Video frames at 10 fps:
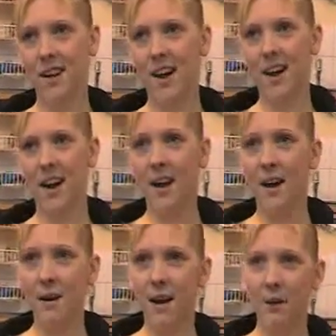
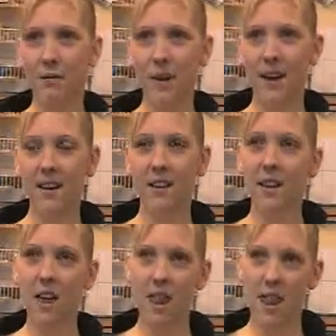I feel
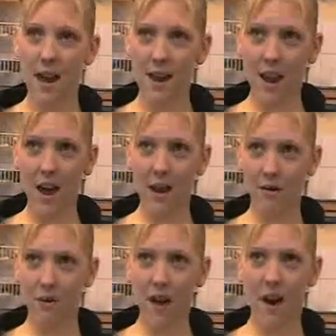in
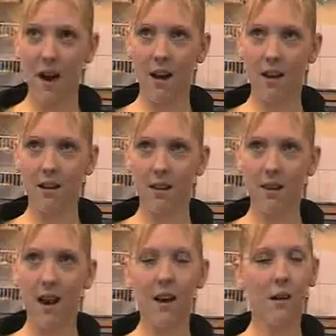life that,
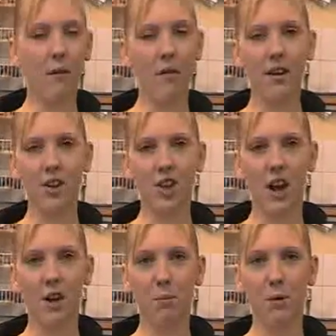yeah, I've had a
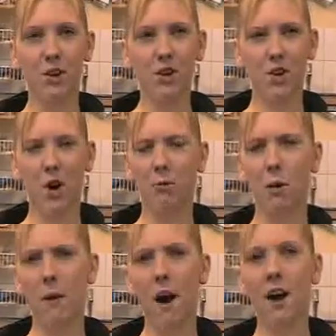child, but it shouldn't hold me
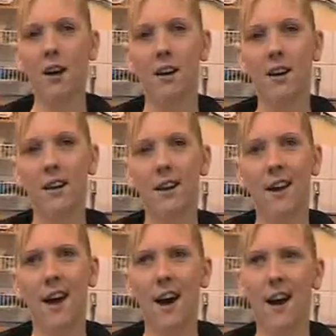back.
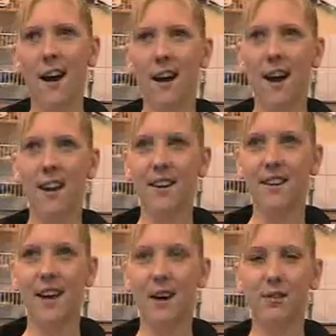And
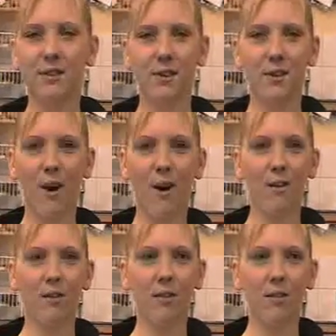today I've still
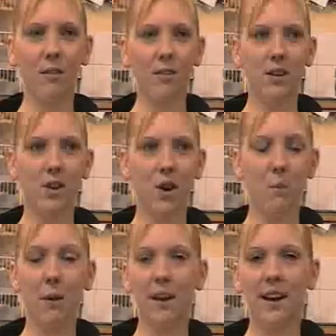got, you know,
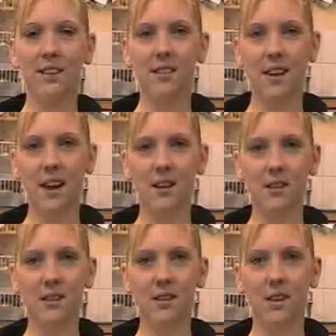abilities,
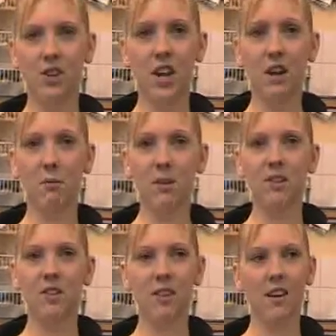skills,
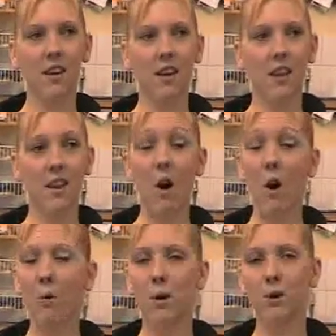achievements that
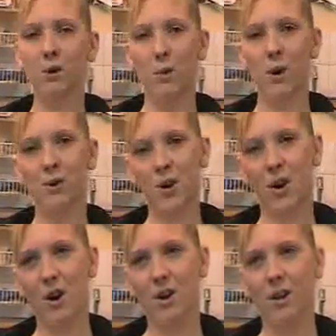all work towards a
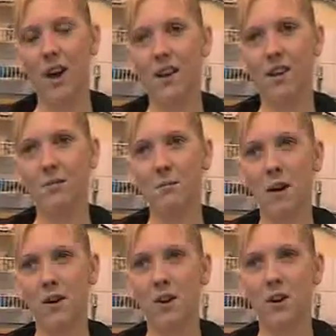goal, and my
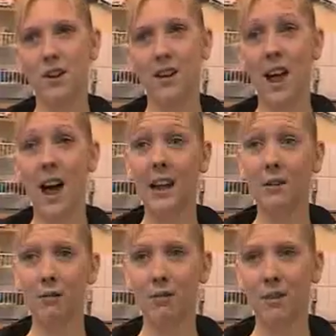goal in
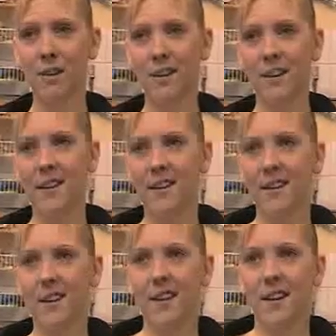life
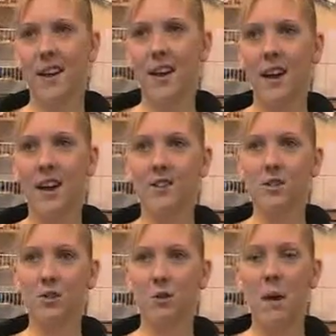is
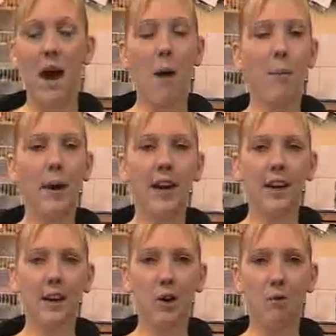just to be happy,
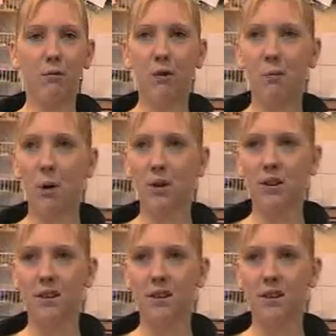comfortable.